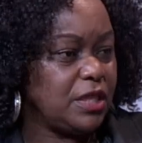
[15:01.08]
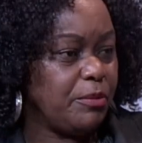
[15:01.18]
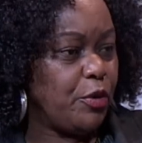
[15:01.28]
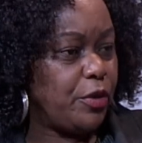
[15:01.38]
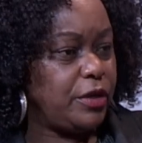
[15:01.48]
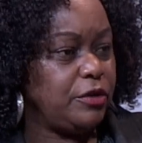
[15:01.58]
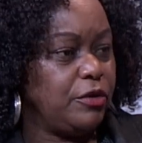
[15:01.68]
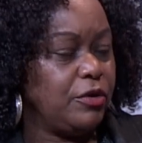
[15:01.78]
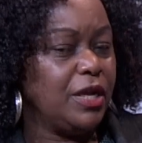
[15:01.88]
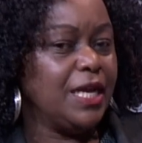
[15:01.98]
the board,
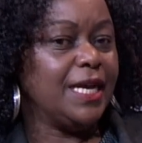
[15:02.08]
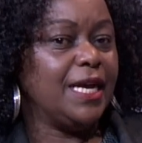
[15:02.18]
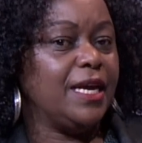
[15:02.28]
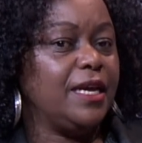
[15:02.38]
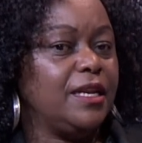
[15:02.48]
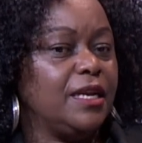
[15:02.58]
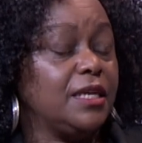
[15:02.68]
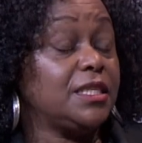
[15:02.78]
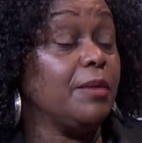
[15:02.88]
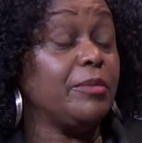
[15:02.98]
and
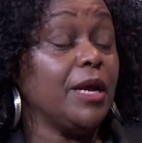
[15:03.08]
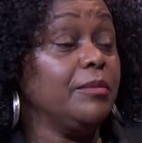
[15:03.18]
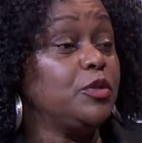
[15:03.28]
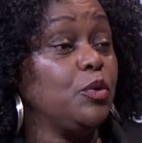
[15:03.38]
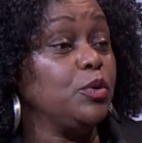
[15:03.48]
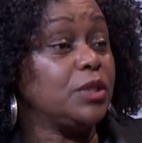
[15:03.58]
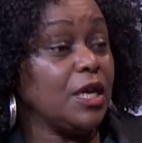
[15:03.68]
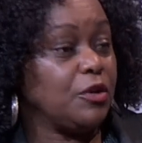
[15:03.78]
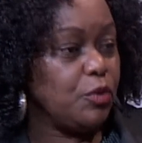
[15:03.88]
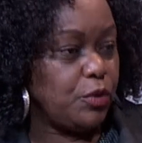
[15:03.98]
sometimes you lose
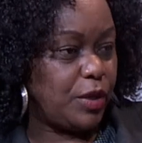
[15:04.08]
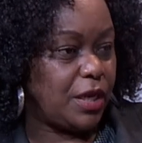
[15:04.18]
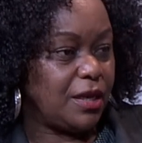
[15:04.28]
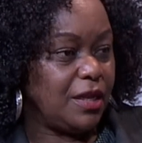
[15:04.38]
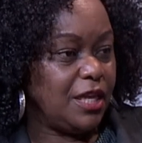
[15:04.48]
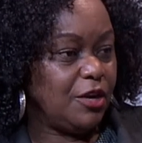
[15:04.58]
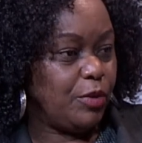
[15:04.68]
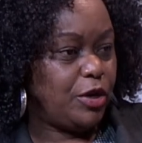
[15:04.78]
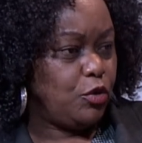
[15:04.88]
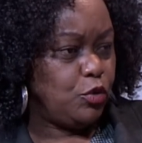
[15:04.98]
that goodwill.
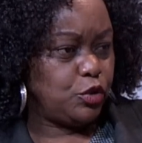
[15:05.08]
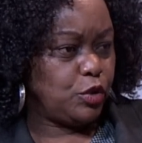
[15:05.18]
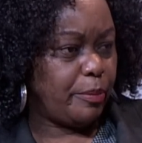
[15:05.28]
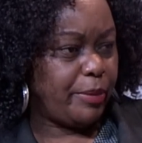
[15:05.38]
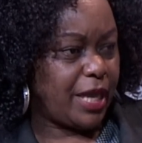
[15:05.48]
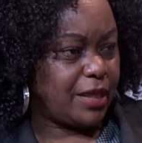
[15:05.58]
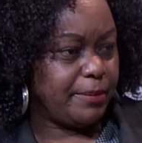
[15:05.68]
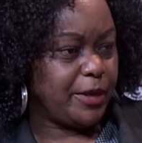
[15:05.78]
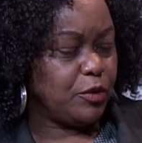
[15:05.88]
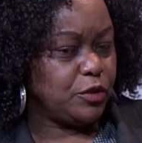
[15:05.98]
when you lose your path,
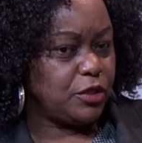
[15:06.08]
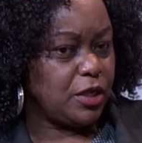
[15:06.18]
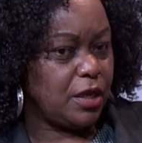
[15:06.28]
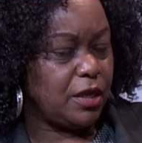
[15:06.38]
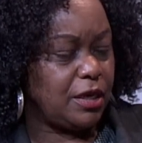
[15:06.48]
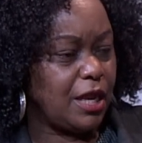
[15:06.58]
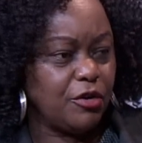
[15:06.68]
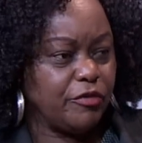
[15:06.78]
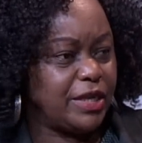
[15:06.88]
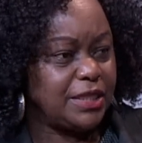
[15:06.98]
because none
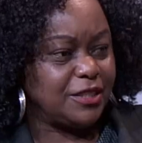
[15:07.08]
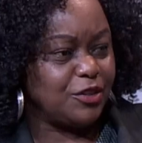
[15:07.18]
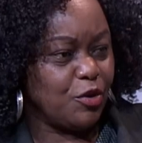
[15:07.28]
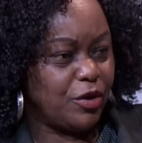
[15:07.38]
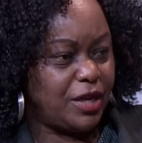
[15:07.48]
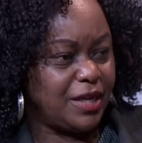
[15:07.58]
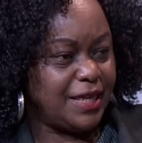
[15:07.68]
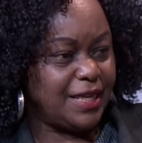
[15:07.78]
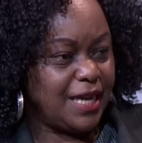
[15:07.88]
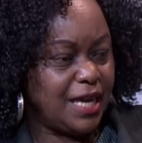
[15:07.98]
of us is God.
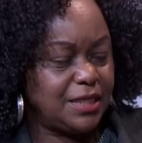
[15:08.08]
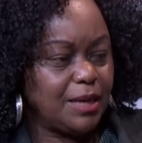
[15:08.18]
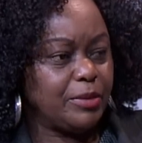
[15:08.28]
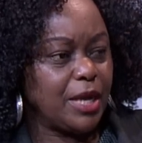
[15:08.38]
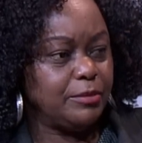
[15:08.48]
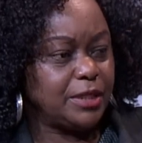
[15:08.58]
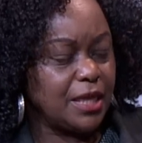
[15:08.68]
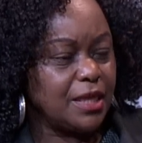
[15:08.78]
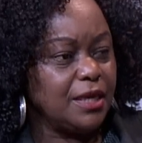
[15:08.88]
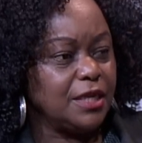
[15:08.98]
And sometimes I
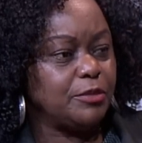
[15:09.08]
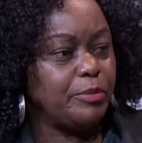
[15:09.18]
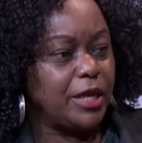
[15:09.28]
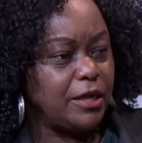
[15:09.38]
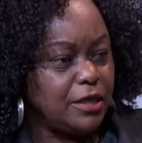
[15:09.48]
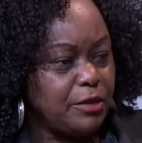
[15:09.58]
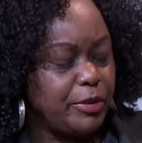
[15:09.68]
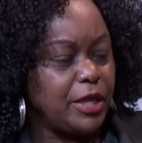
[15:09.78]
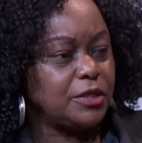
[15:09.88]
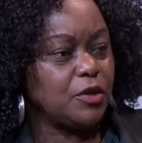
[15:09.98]
think he
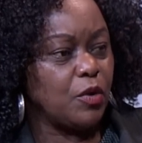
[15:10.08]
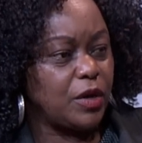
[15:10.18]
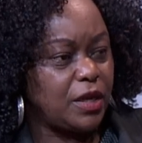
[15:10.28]
plays God.